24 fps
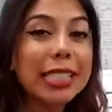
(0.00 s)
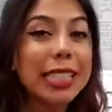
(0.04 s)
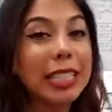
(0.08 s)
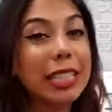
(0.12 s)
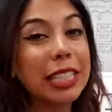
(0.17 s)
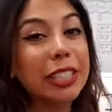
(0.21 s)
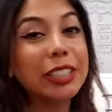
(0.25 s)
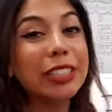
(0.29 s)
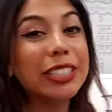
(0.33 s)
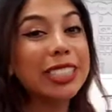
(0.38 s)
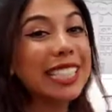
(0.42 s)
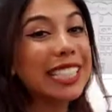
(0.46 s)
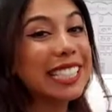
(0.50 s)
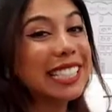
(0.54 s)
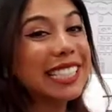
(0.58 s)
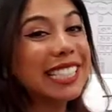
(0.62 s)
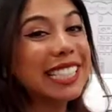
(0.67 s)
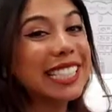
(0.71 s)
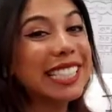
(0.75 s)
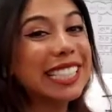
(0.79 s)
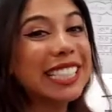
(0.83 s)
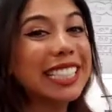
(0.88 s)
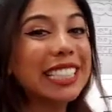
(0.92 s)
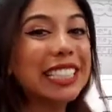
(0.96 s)
and then your sentence
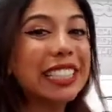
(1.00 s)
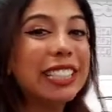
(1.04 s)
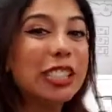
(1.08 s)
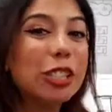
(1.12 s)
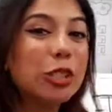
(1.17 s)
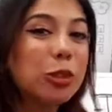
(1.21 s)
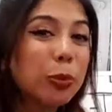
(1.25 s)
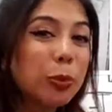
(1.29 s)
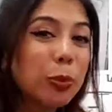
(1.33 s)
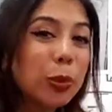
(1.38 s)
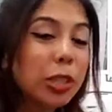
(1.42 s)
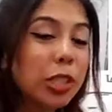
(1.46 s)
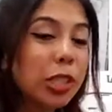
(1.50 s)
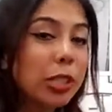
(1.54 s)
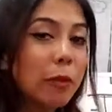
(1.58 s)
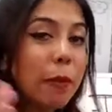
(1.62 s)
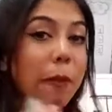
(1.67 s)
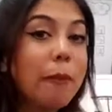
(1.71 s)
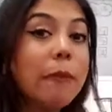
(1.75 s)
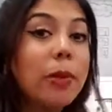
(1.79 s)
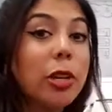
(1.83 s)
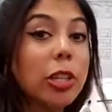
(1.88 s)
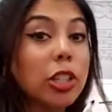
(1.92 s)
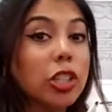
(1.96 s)
doesn't look super
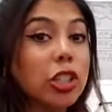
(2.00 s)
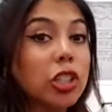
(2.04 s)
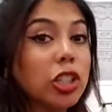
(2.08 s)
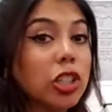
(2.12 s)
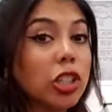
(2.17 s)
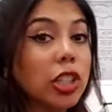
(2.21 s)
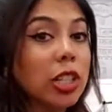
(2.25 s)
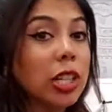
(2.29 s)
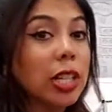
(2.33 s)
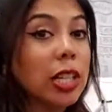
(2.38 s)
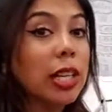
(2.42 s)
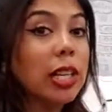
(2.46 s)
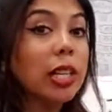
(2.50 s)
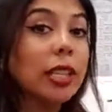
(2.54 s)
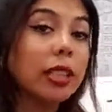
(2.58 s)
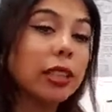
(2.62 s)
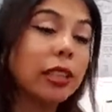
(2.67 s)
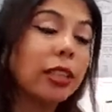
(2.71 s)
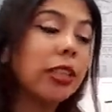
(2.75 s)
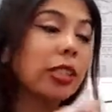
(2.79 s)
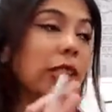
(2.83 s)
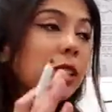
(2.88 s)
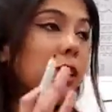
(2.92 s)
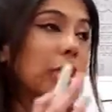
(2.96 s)
smushed.
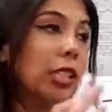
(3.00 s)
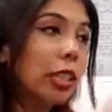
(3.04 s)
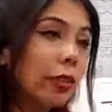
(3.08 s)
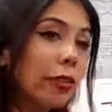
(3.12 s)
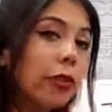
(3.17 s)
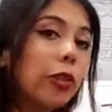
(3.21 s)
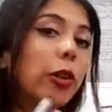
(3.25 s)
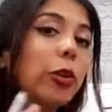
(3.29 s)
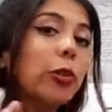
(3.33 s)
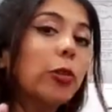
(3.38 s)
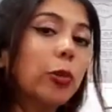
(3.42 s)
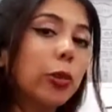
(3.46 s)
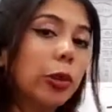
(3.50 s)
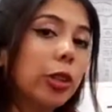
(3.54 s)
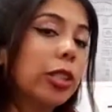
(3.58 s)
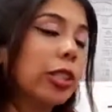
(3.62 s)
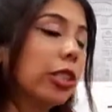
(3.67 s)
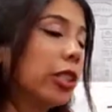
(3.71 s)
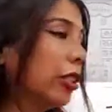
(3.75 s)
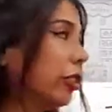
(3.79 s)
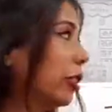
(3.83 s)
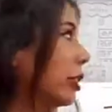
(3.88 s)
There's different words in